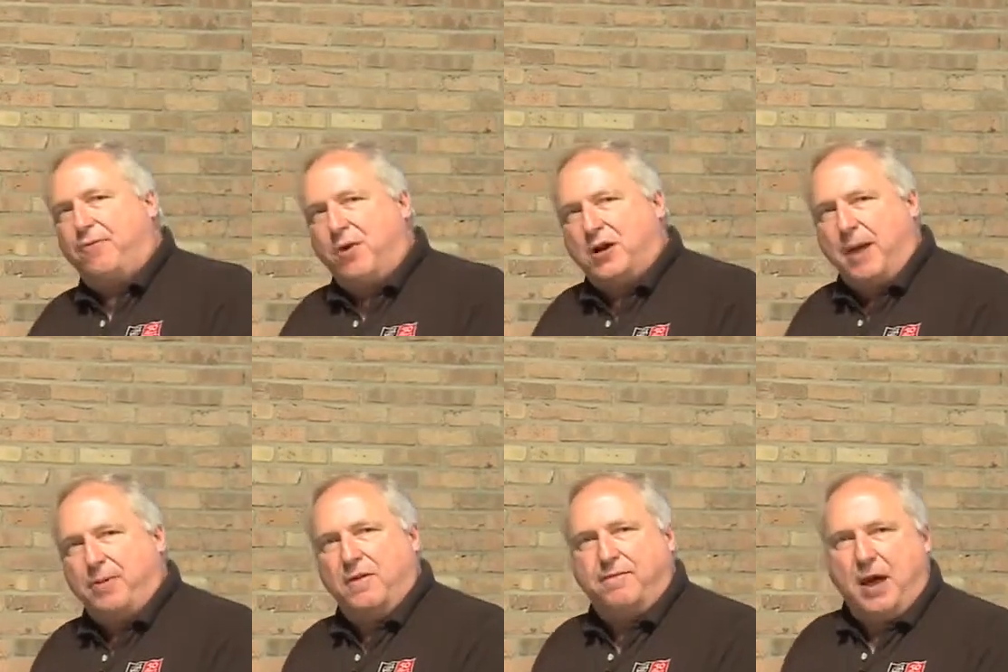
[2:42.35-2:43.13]
for a
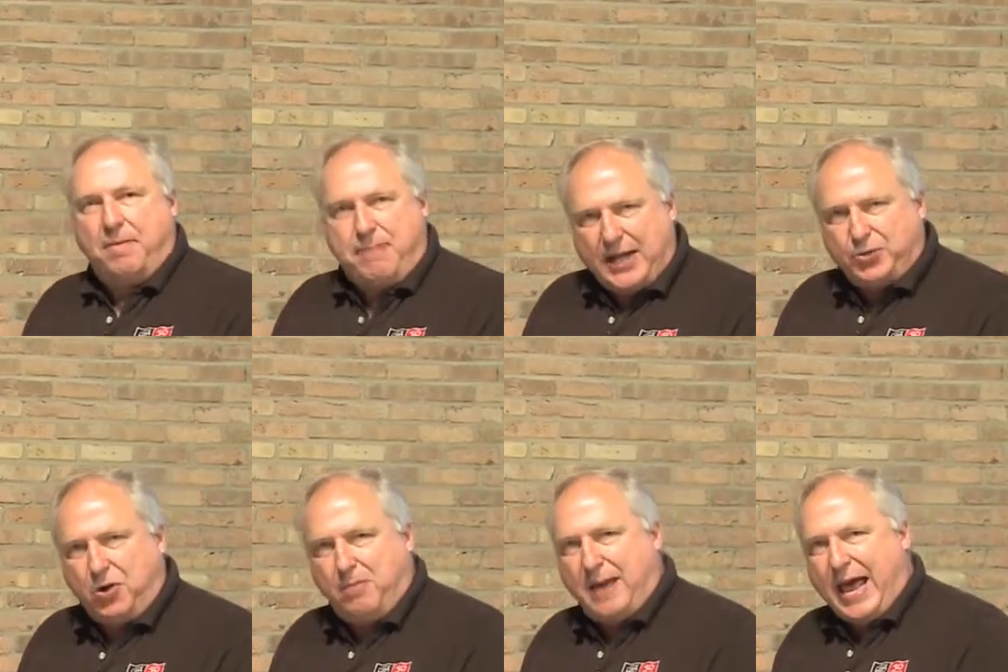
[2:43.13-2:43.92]
couple of
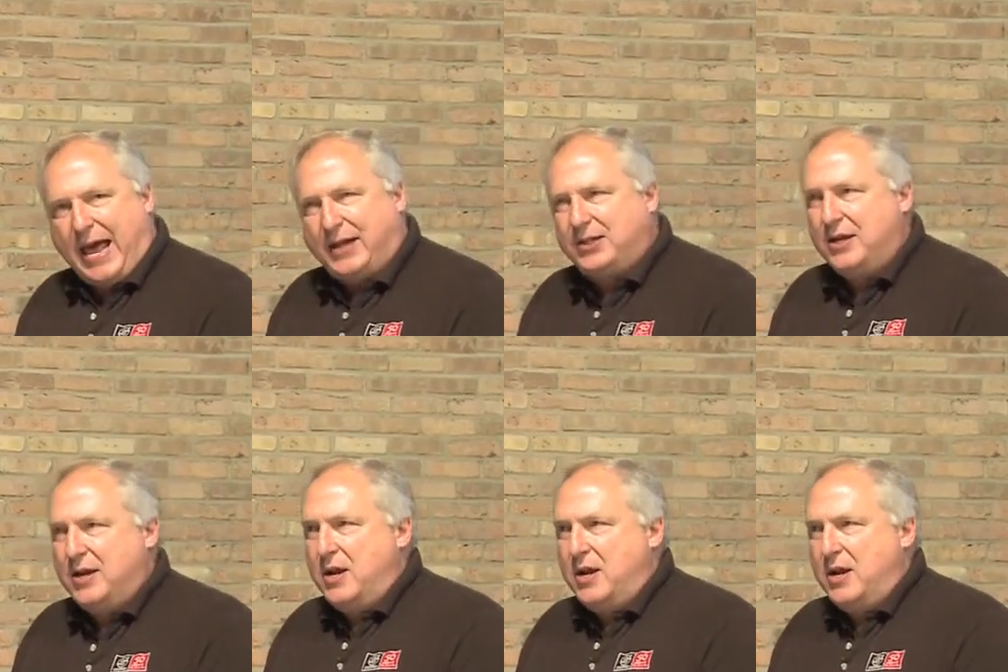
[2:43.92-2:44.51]
Petrol bags.